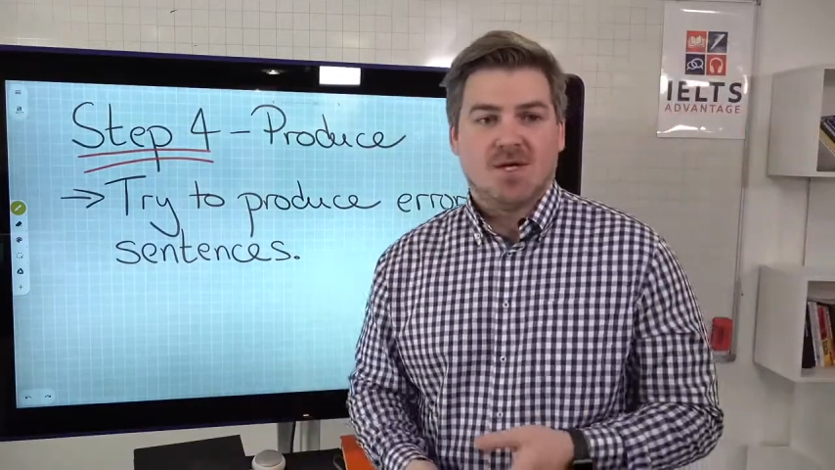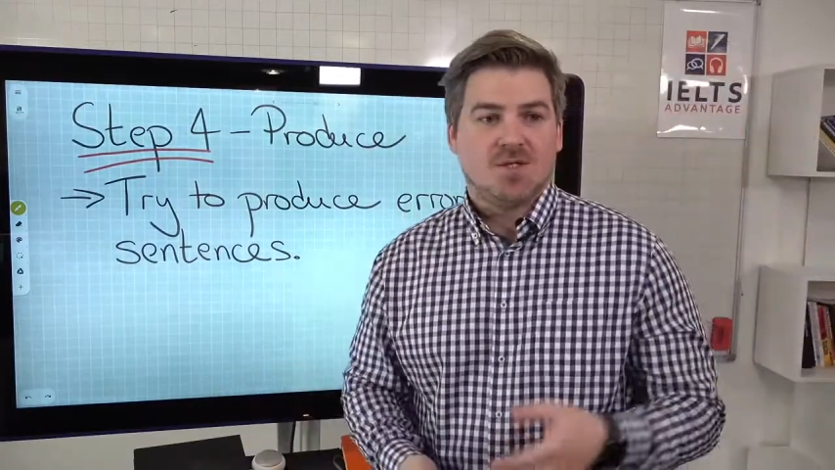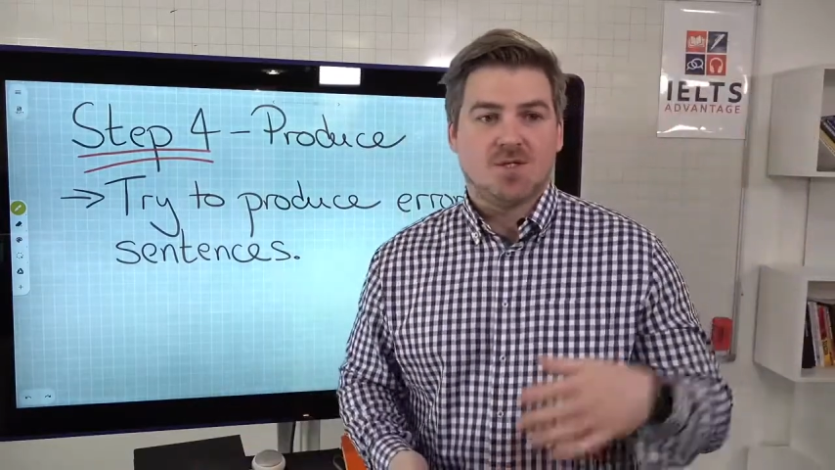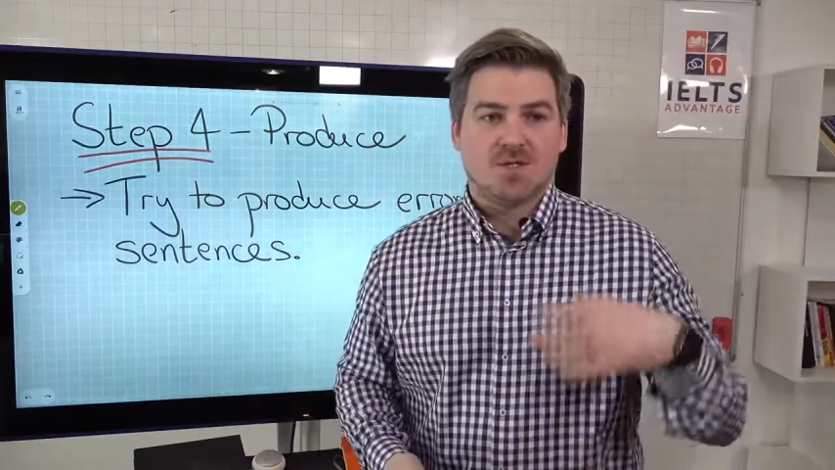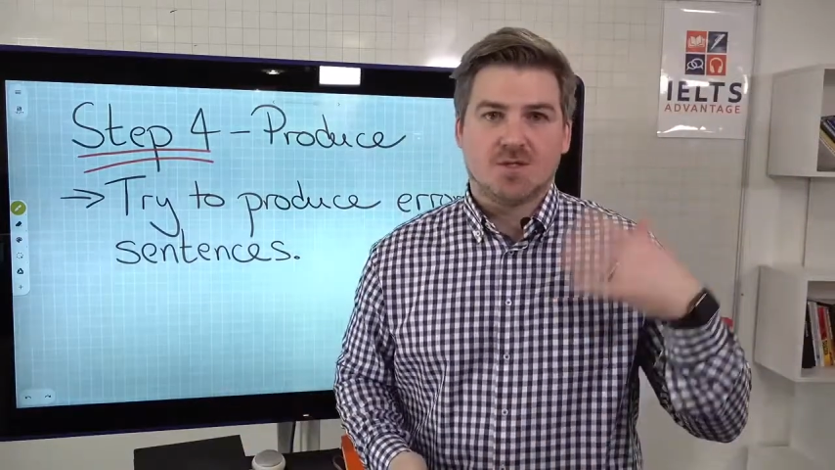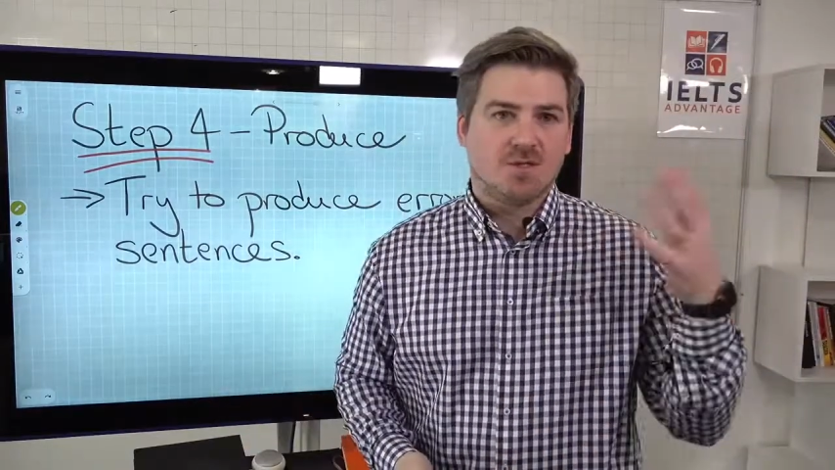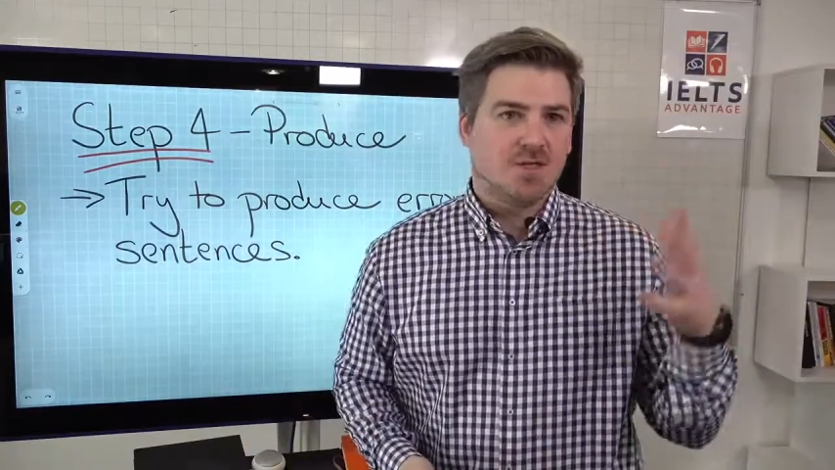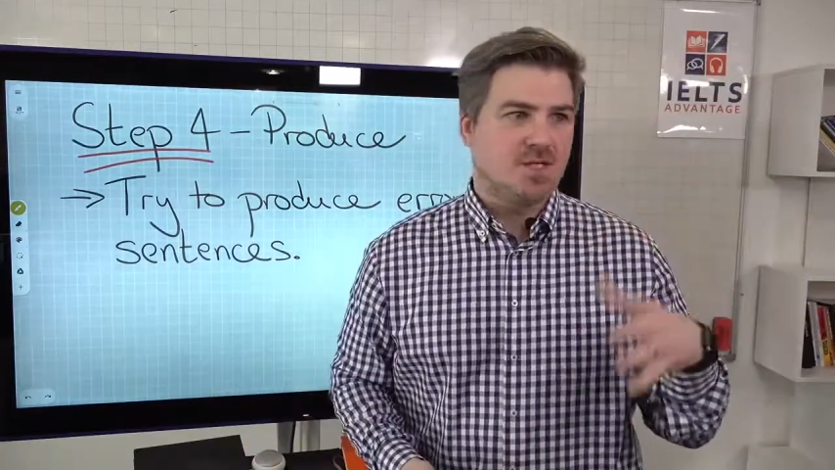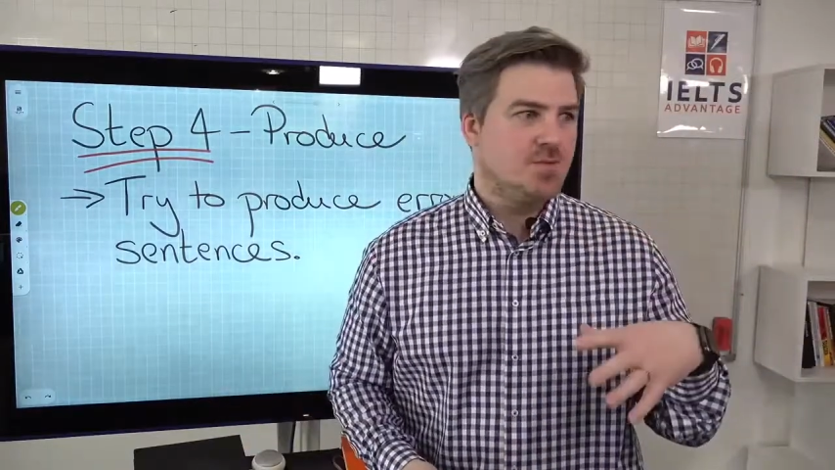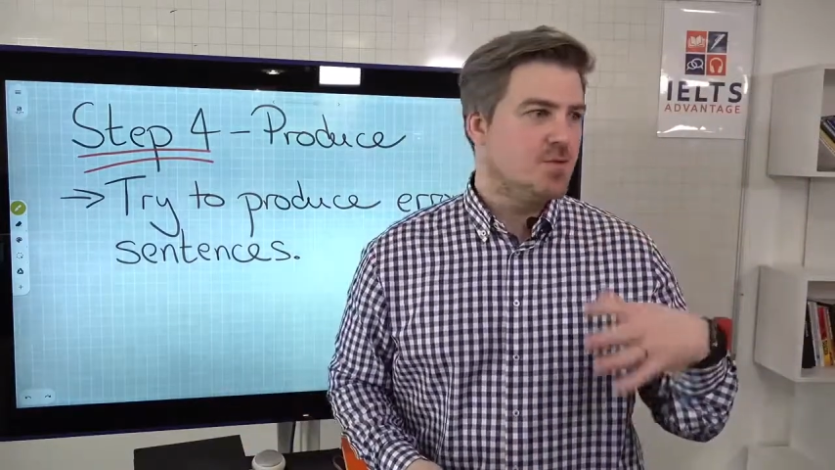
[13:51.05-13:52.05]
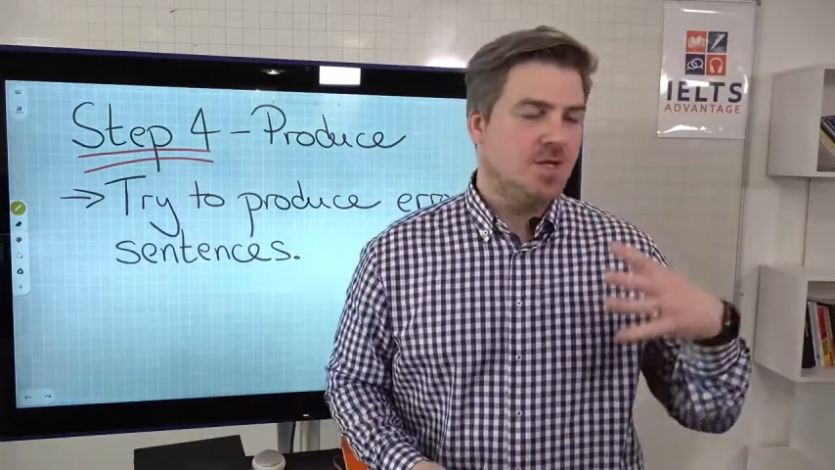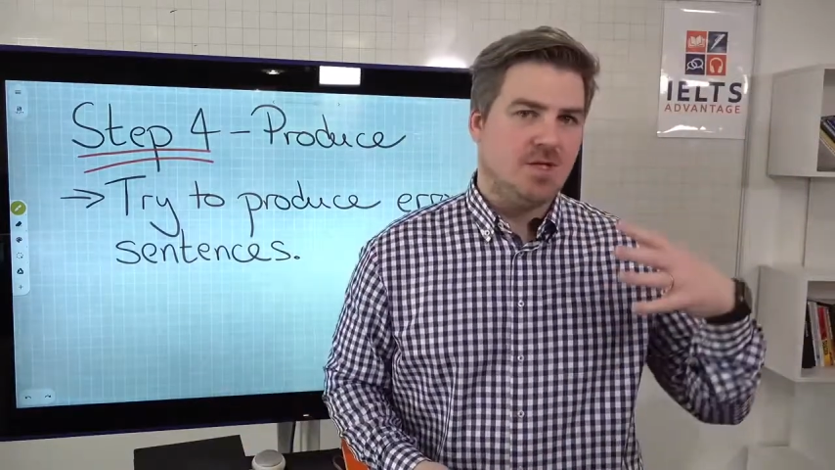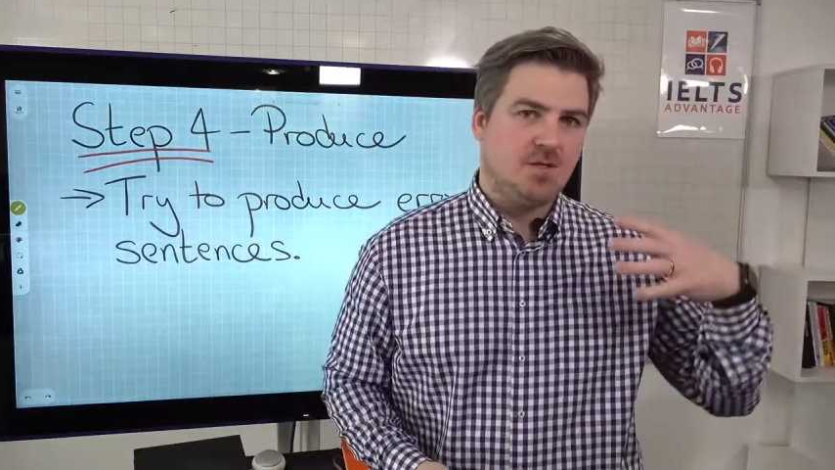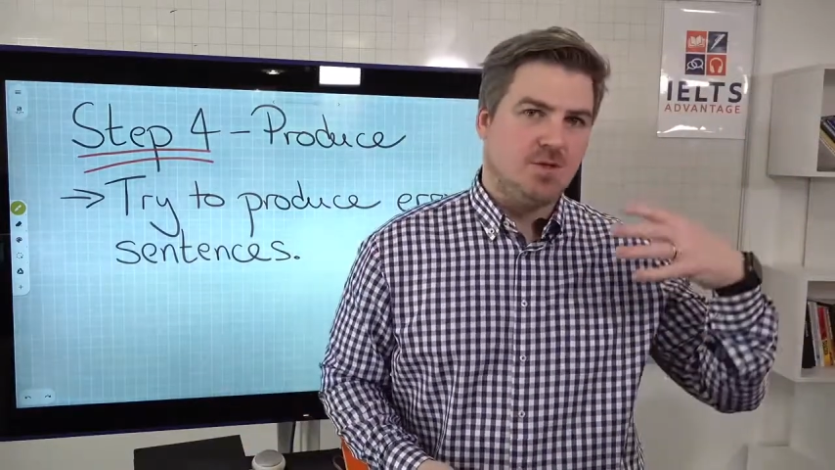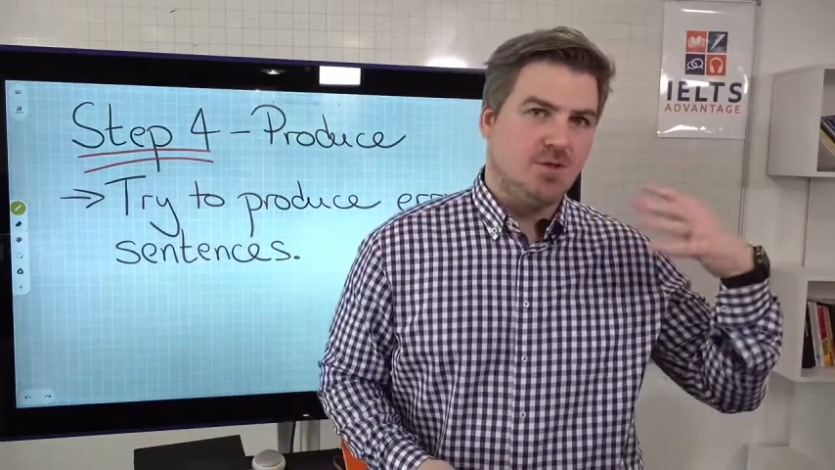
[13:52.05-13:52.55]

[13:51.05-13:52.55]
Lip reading: So you can do this when you're